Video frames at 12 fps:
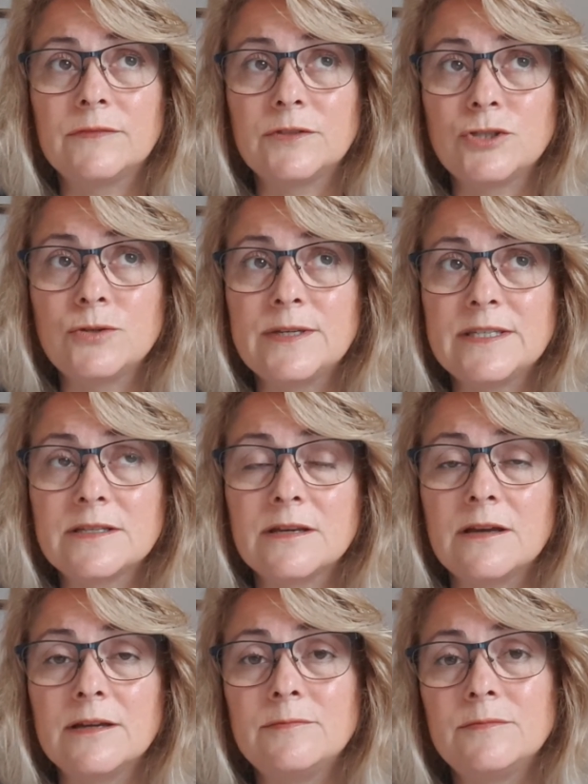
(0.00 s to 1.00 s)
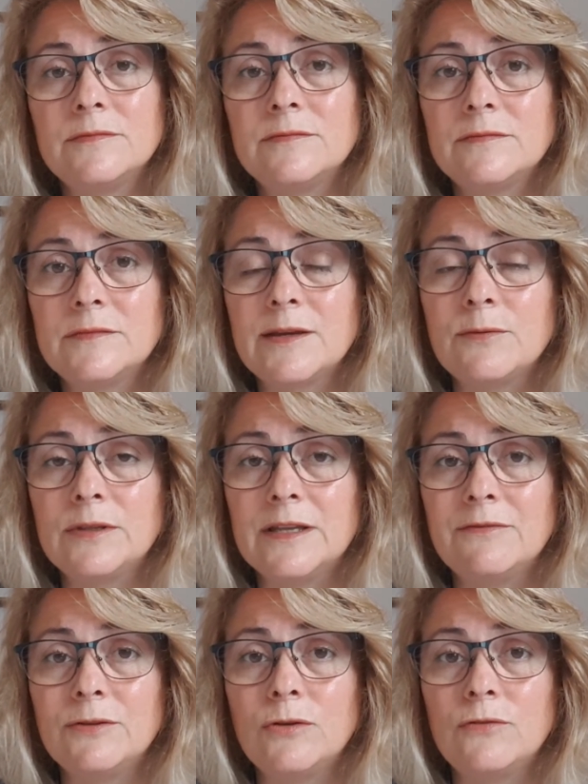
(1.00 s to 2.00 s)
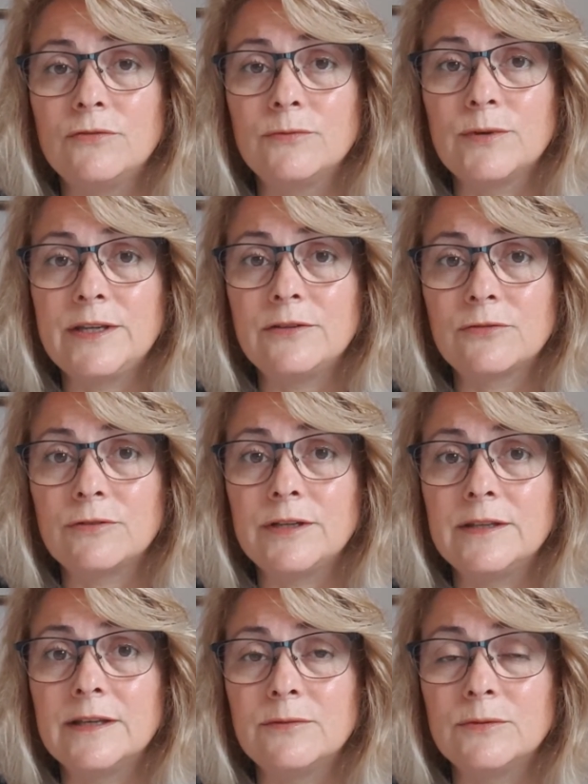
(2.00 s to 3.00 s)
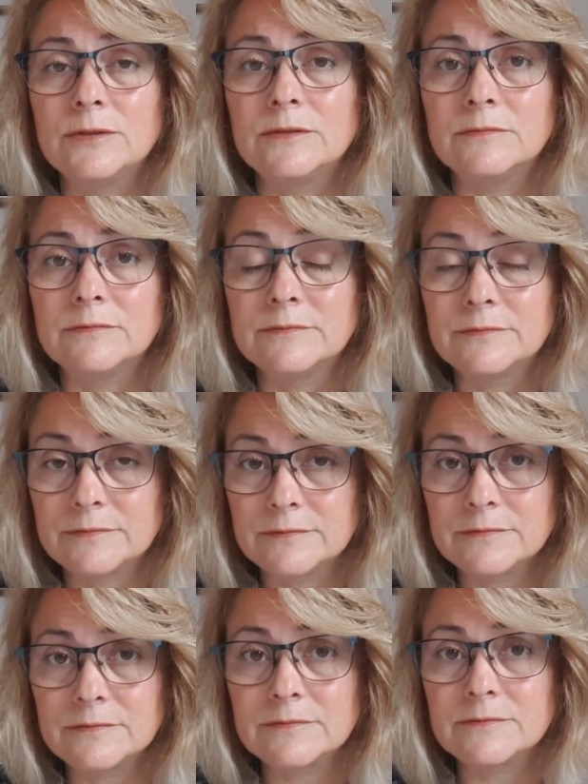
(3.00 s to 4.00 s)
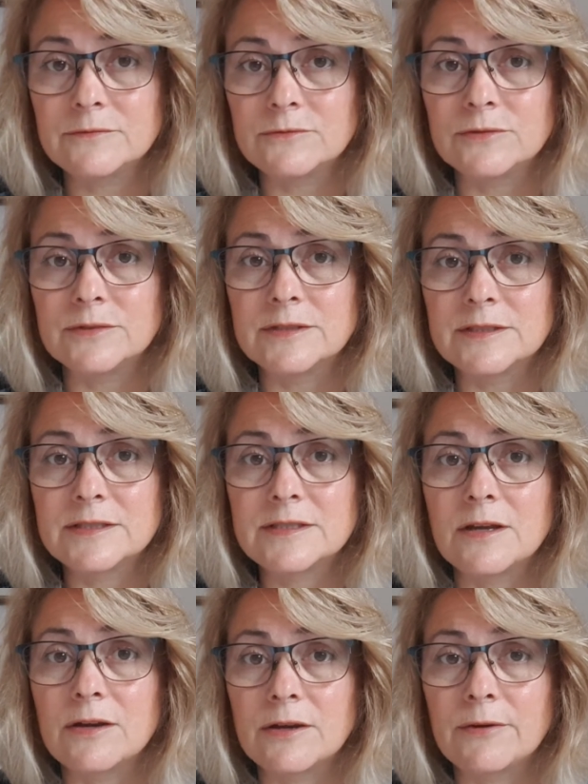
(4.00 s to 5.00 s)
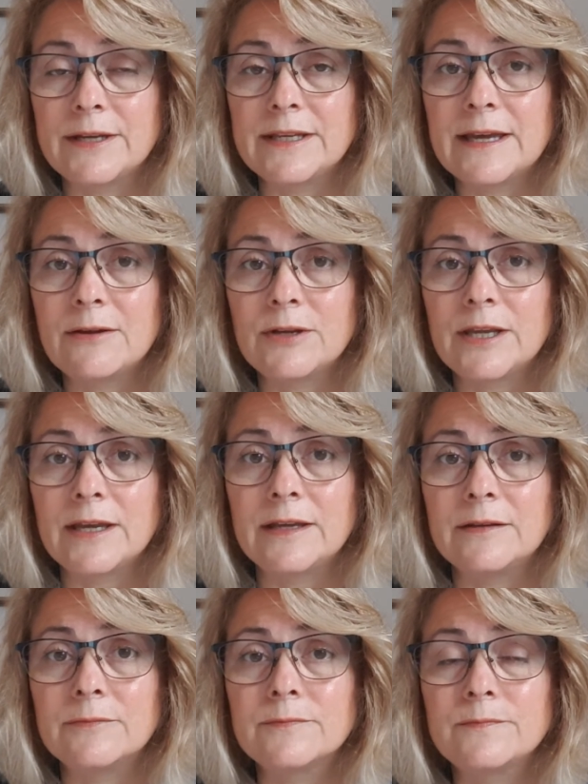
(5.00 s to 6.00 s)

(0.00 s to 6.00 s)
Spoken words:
2 weeks' time, they will level off, and week 3 they will start going down again.